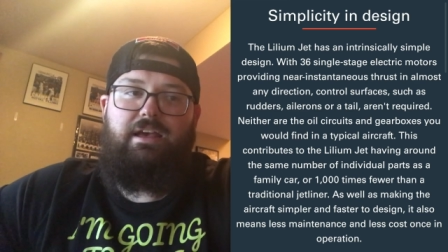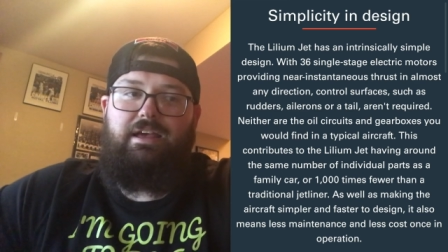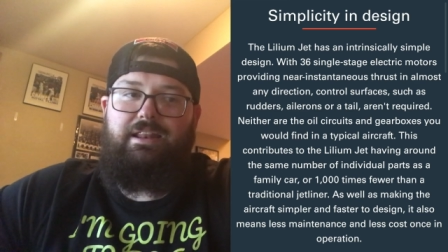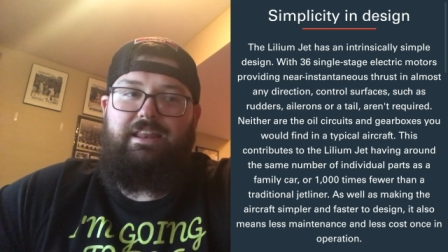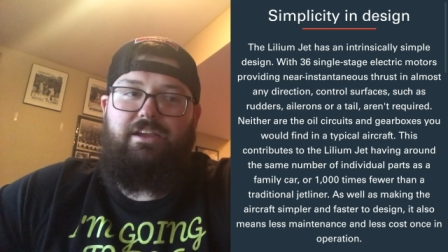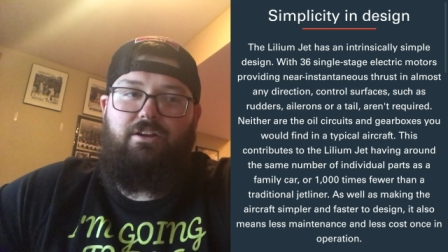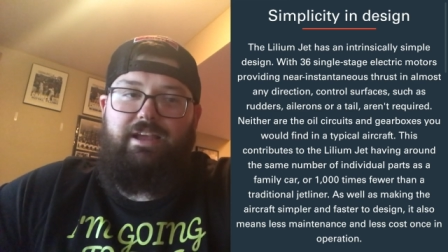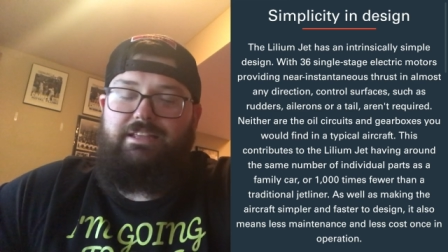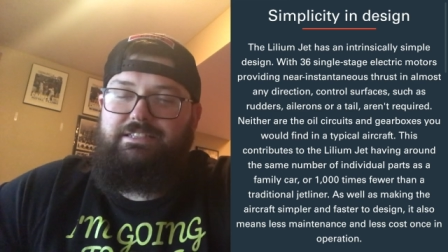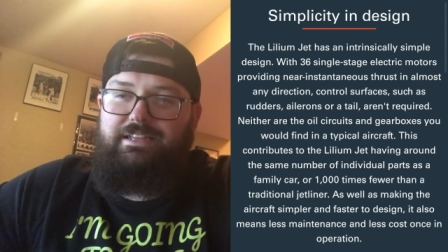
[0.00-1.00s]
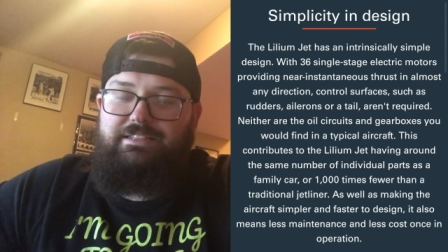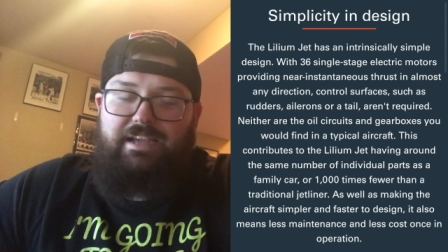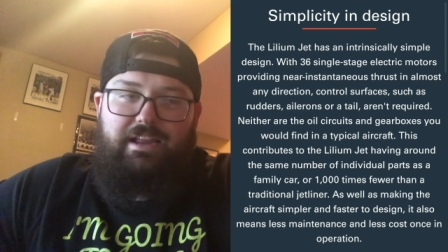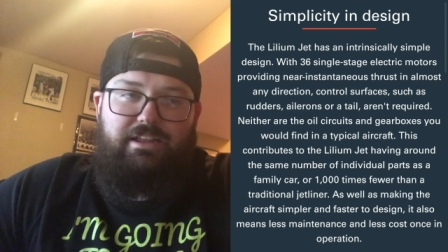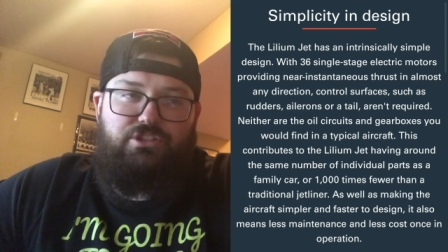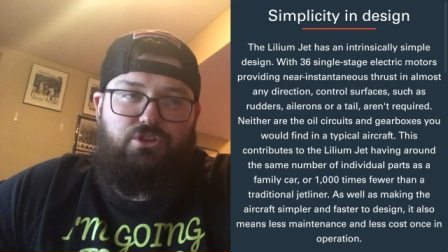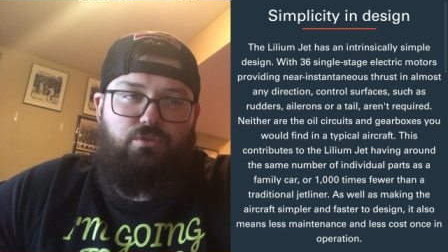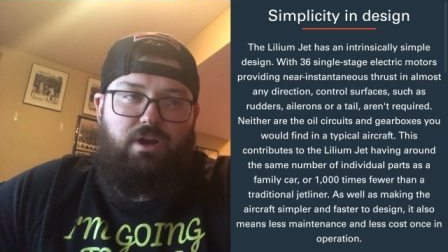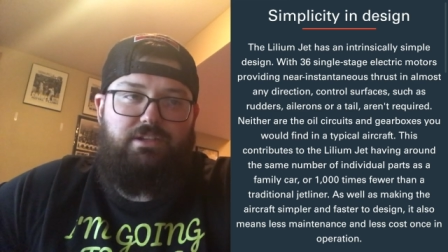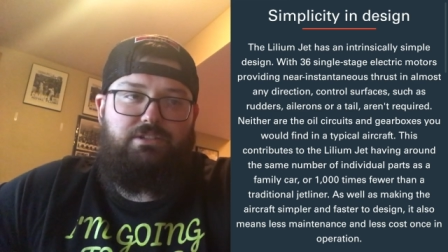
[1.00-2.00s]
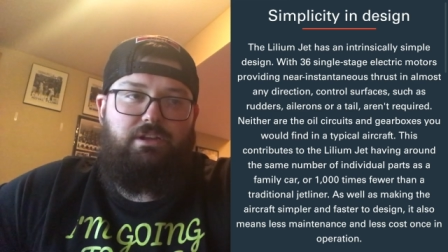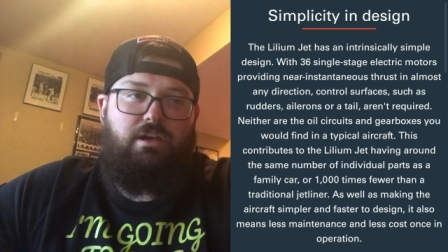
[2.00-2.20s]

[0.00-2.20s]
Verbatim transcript: near instantaneous thrust,